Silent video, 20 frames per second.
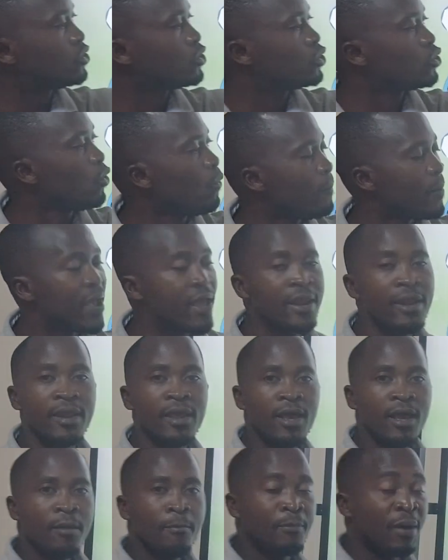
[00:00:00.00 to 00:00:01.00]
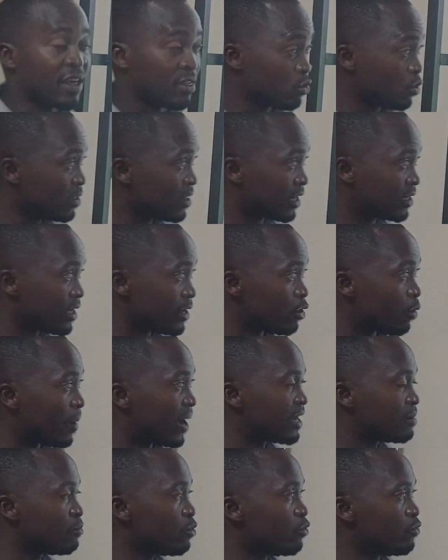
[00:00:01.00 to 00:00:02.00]
2 main pathways that they
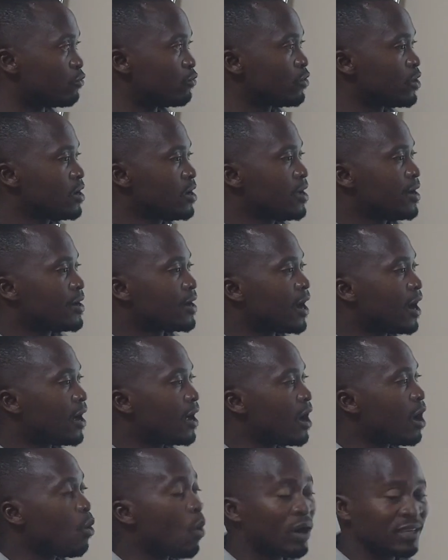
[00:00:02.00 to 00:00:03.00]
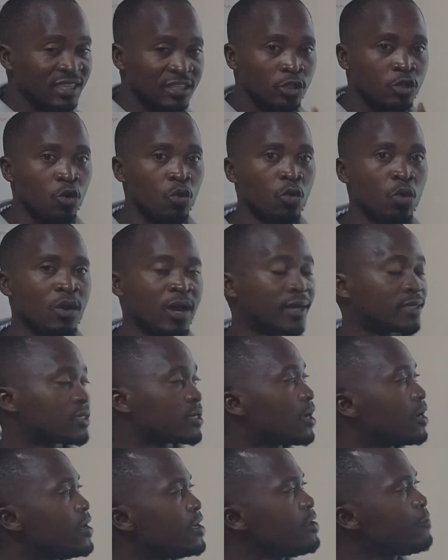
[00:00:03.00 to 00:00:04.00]
normally move. I want us to look at
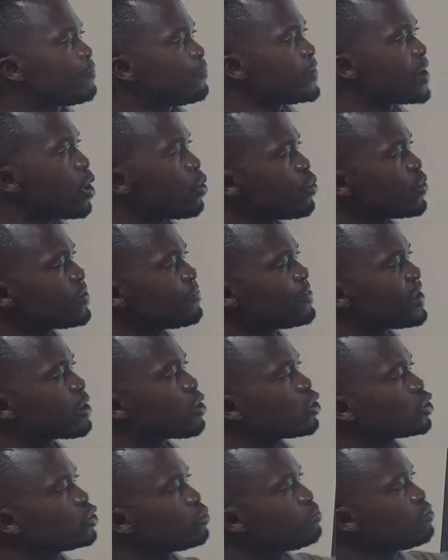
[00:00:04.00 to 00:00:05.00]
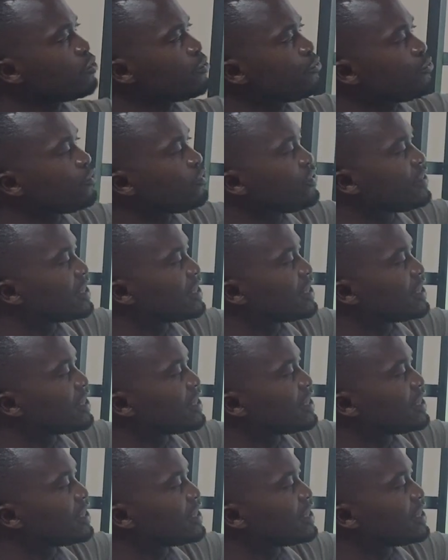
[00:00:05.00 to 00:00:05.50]
if they're going to move the